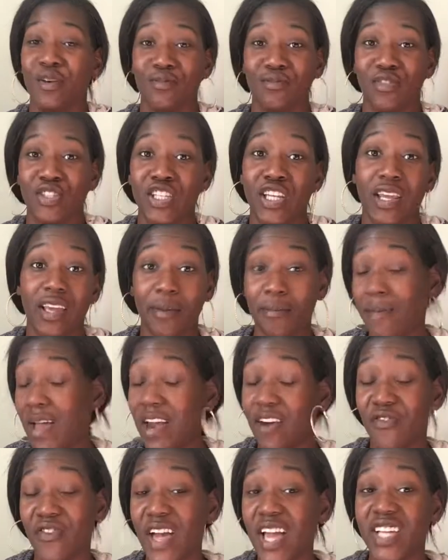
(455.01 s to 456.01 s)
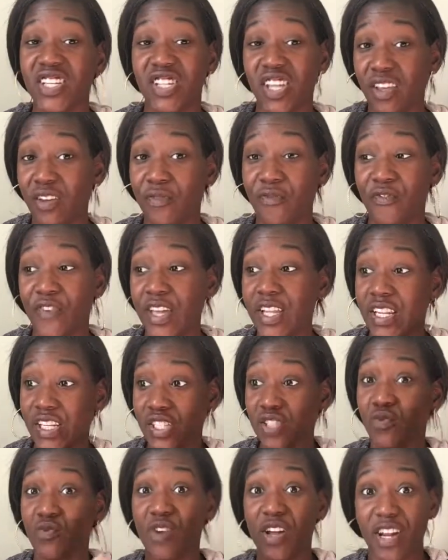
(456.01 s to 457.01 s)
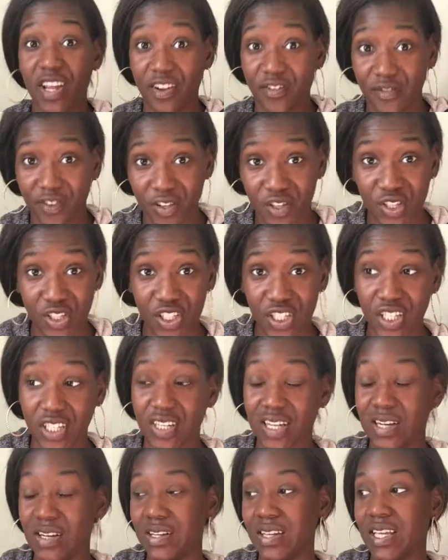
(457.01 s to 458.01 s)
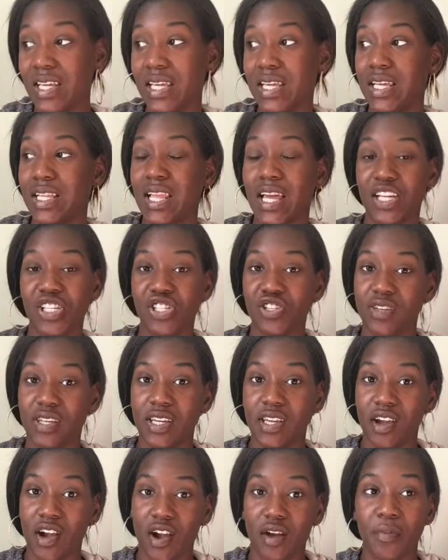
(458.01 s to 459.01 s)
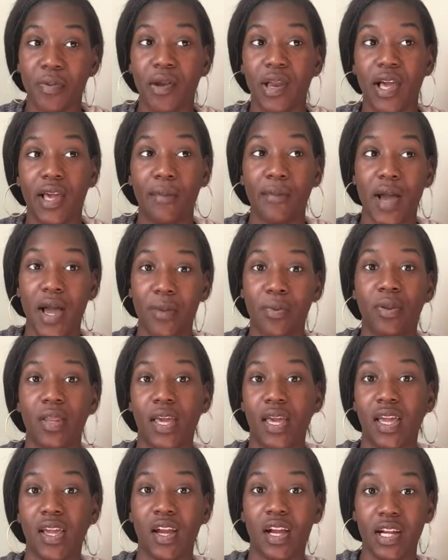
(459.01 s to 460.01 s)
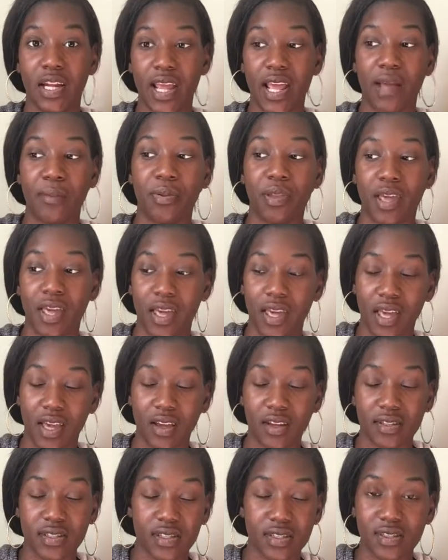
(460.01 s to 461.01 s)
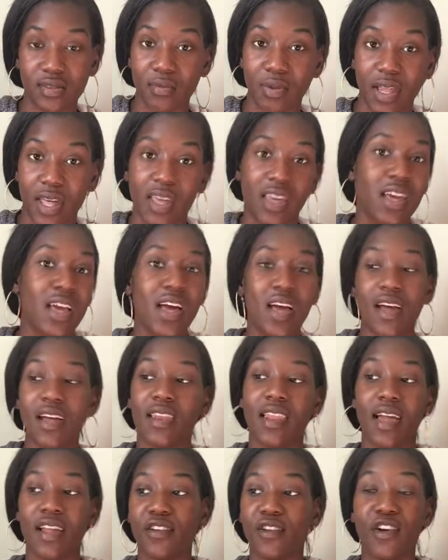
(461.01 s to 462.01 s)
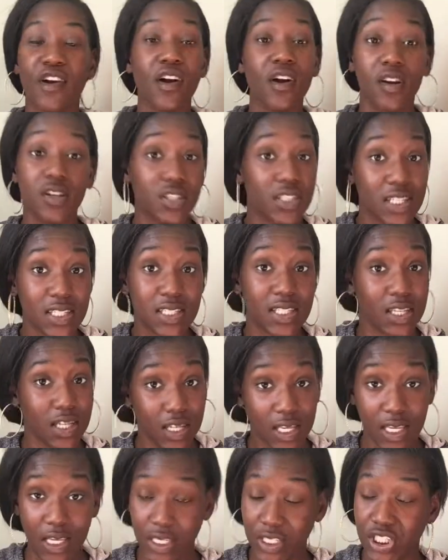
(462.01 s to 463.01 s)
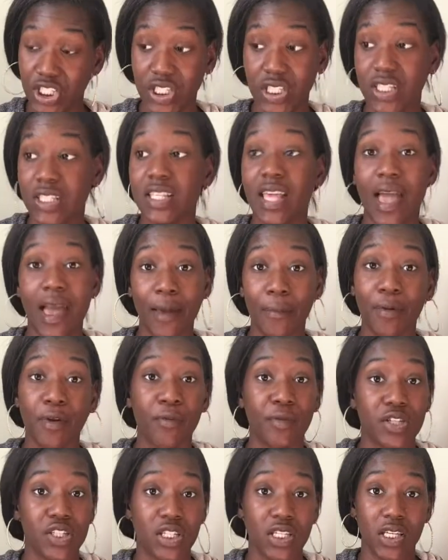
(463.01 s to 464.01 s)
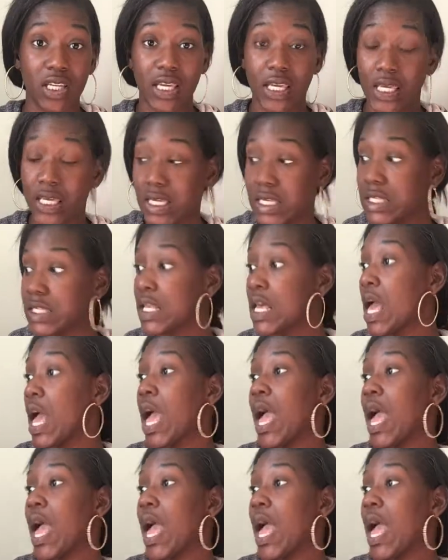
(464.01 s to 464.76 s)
She finished whatever she don't eat. Like, she'll eat her plate, my plate, her dad plate, and her sister plate. Like, the girl just eats. She's happy when she eats.